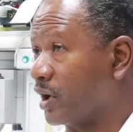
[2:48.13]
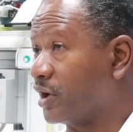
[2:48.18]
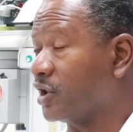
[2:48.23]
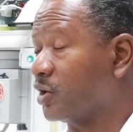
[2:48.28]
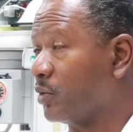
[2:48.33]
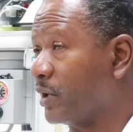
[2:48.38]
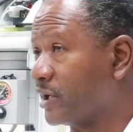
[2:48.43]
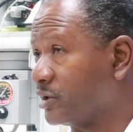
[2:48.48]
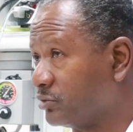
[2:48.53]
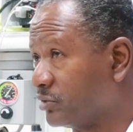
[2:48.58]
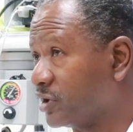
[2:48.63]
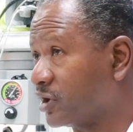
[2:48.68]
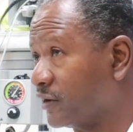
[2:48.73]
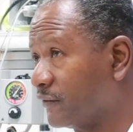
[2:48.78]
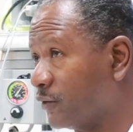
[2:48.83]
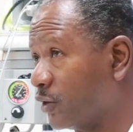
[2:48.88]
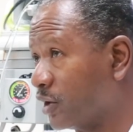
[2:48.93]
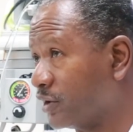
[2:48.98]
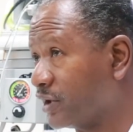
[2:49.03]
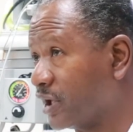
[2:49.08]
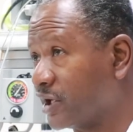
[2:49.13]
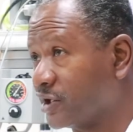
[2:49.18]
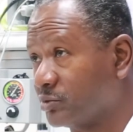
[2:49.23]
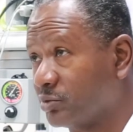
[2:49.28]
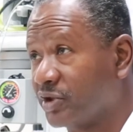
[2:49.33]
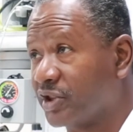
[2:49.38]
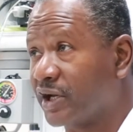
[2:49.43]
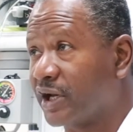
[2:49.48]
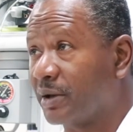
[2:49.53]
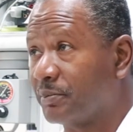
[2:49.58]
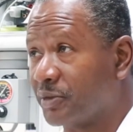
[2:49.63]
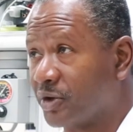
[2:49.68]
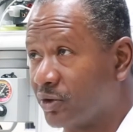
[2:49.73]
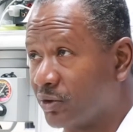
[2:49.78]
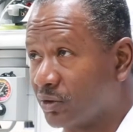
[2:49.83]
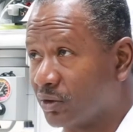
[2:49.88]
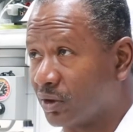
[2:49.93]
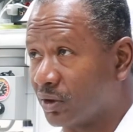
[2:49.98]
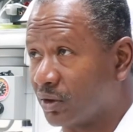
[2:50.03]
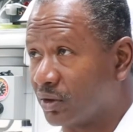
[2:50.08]
One of the ways we can avoid that is with an
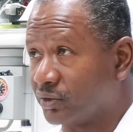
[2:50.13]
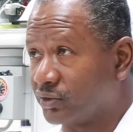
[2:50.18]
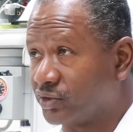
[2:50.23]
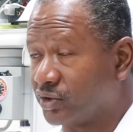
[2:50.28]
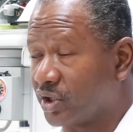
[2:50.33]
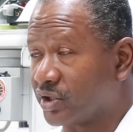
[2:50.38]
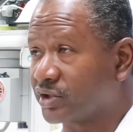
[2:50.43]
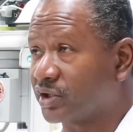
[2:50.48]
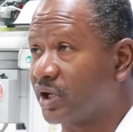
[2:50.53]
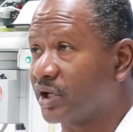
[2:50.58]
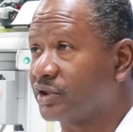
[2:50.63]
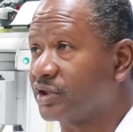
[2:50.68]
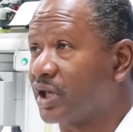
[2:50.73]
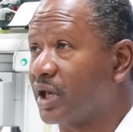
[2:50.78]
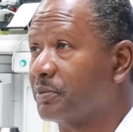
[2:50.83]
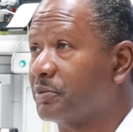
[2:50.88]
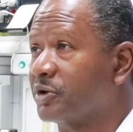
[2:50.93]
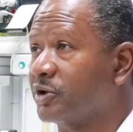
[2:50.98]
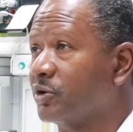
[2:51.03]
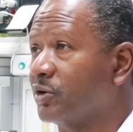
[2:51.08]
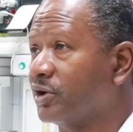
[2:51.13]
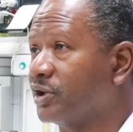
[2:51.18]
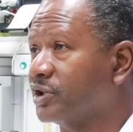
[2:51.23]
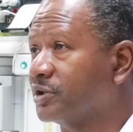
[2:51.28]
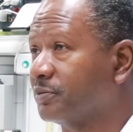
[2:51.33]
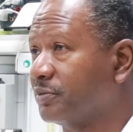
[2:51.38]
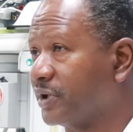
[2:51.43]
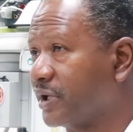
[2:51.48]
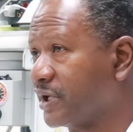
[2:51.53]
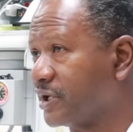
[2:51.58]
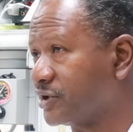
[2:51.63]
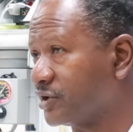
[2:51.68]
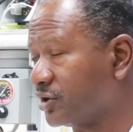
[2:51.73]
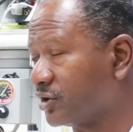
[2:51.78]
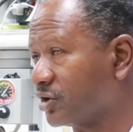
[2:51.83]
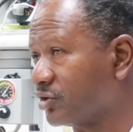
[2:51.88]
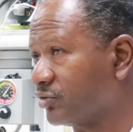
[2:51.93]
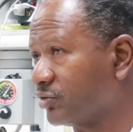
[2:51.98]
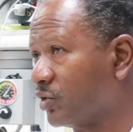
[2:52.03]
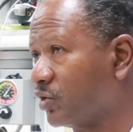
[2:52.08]
epidural. Just like the epidural is
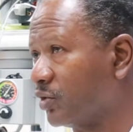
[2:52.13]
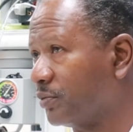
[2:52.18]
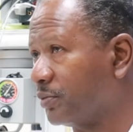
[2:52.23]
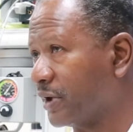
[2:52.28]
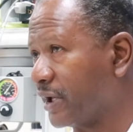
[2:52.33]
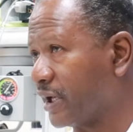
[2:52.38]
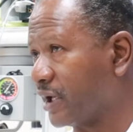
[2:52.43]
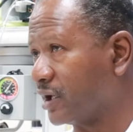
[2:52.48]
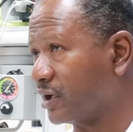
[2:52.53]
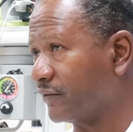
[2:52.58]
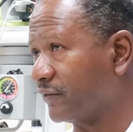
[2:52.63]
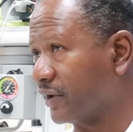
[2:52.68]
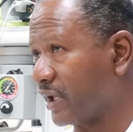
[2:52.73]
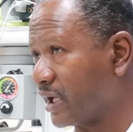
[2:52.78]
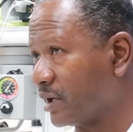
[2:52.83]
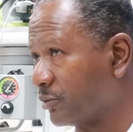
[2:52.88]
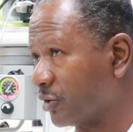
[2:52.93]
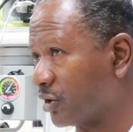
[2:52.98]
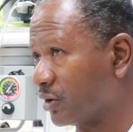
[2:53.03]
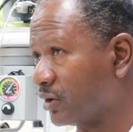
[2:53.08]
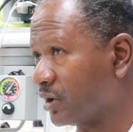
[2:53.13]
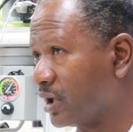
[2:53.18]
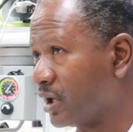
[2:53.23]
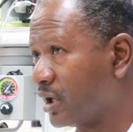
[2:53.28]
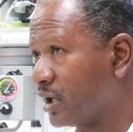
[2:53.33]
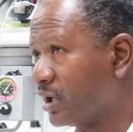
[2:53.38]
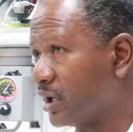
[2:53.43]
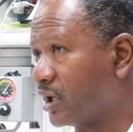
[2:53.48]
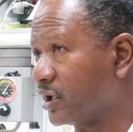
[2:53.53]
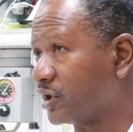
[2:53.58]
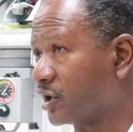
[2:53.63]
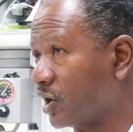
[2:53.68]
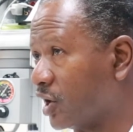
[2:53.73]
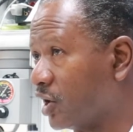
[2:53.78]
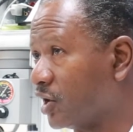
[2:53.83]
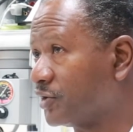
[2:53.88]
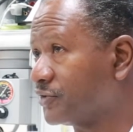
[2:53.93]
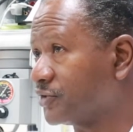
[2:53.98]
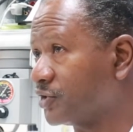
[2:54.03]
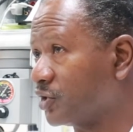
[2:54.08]
placed to control pain of labor, it
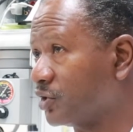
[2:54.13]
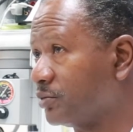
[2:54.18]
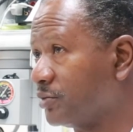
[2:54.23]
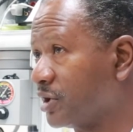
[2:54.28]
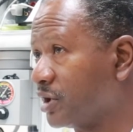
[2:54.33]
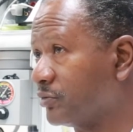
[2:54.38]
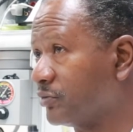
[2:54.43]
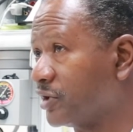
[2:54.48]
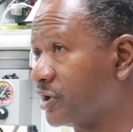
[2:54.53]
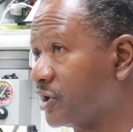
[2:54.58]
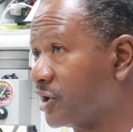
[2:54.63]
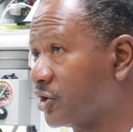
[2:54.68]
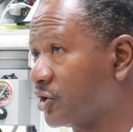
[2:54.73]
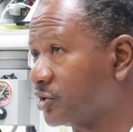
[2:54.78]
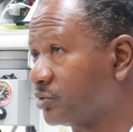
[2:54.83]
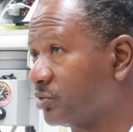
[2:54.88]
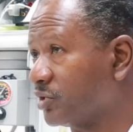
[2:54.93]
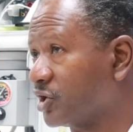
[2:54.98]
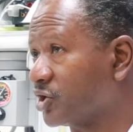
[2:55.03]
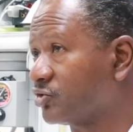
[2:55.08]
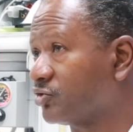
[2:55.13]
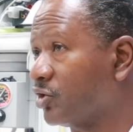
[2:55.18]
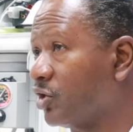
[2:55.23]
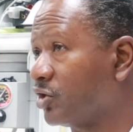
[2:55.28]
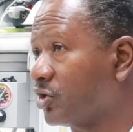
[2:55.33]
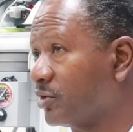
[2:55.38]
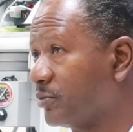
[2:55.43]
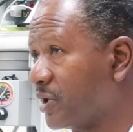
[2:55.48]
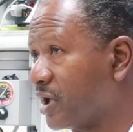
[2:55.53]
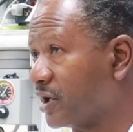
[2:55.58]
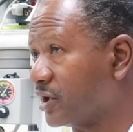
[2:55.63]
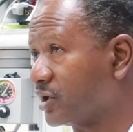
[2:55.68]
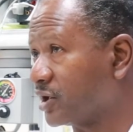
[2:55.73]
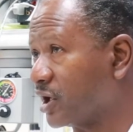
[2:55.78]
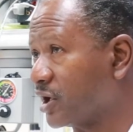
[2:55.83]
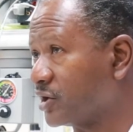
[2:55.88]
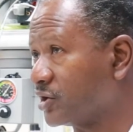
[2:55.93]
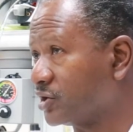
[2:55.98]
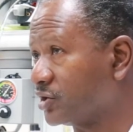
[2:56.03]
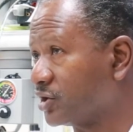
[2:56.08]
can also be redosed with a stronger
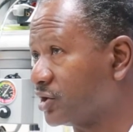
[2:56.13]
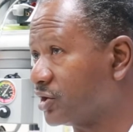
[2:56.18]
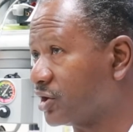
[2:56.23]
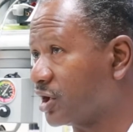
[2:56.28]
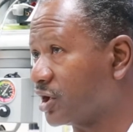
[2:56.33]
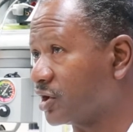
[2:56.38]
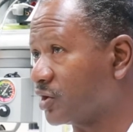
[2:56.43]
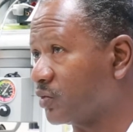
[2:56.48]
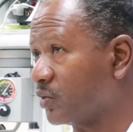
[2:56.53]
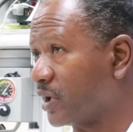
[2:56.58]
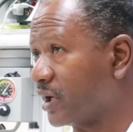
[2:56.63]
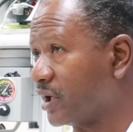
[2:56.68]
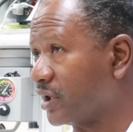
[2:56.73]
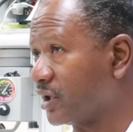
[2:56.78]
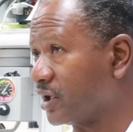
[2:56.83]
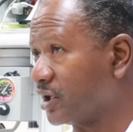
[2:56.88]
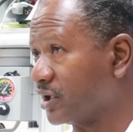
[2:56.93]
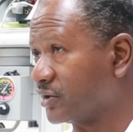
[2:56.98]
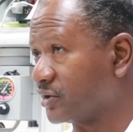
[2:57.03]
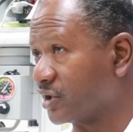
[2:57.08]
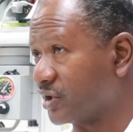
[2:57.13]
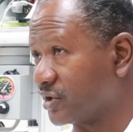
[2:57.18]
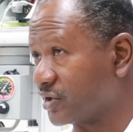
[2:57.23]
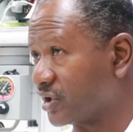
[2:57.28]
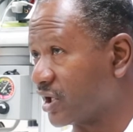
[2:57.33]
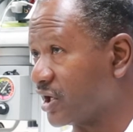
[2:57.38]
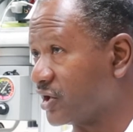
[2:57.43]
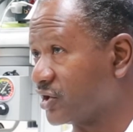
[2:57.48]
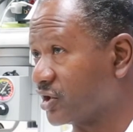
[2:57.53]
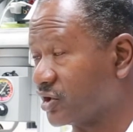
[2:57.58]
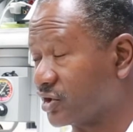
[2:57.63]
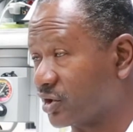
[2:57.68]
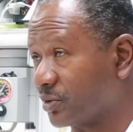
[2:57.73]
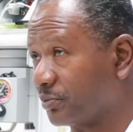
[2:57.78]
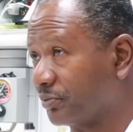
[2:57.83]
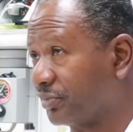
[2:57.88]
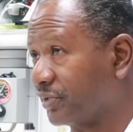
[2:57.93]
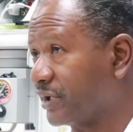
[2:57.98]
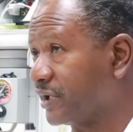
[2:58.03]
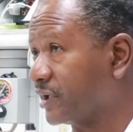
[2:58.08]
medication to take away the
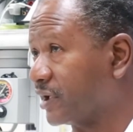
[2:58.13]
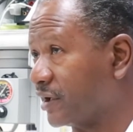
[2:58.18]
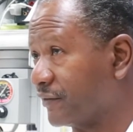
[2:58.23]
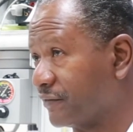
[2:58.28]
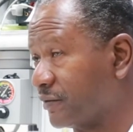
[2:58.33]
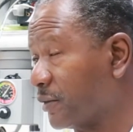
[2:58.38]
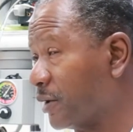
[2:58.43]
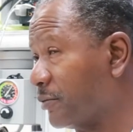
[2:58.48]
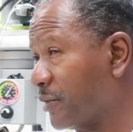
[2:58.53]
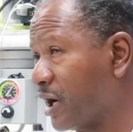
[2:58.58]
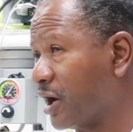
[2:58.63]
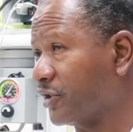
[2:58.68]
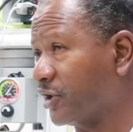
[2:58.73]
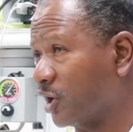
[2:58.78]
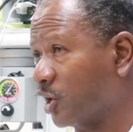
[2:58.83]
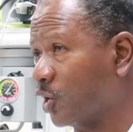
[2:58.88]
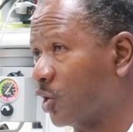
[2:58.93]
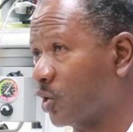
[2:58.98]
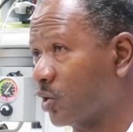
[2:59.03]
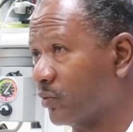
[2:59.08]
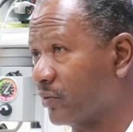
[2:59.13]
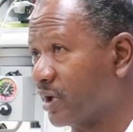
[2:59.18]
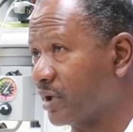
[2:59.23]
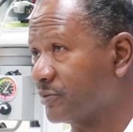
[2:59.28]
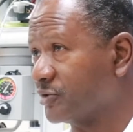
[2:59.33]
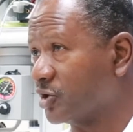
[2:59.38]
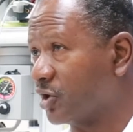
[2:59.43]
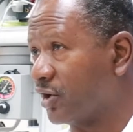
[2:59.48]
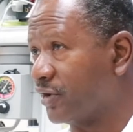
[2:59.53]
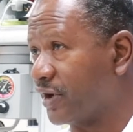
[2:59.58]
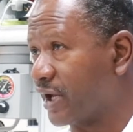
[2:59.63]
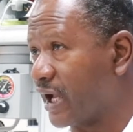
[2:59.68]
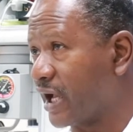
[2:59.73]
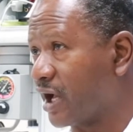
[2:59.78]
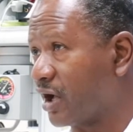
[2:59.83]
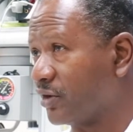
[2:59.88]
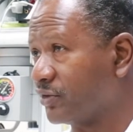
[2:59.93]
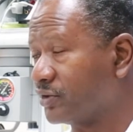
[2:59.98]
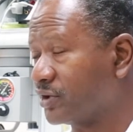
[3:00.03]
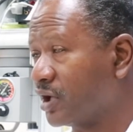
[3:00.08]
sensations completely from about the lower ribs on
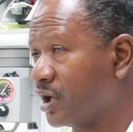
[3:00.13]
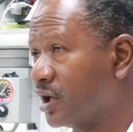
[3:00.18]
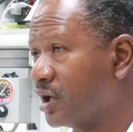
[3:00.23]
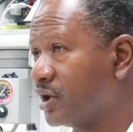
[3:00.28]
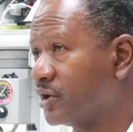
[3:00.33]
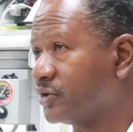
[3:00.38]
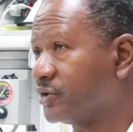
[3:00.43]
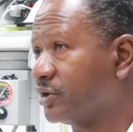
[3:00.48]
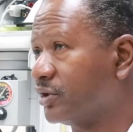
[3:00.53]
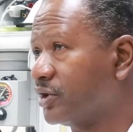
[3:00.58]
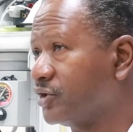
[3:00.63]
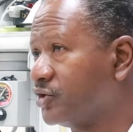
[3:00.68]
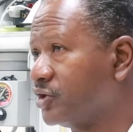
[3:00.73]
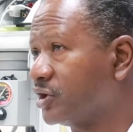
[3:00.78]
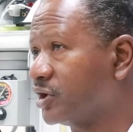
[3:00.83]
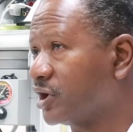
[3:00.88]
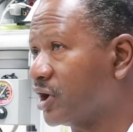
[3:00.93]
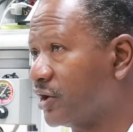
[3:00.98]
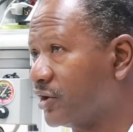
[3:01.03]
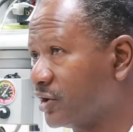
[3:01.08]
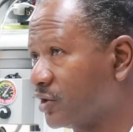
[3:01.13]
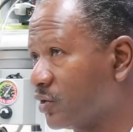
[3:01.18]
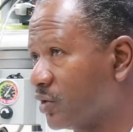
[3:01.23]
down so that she can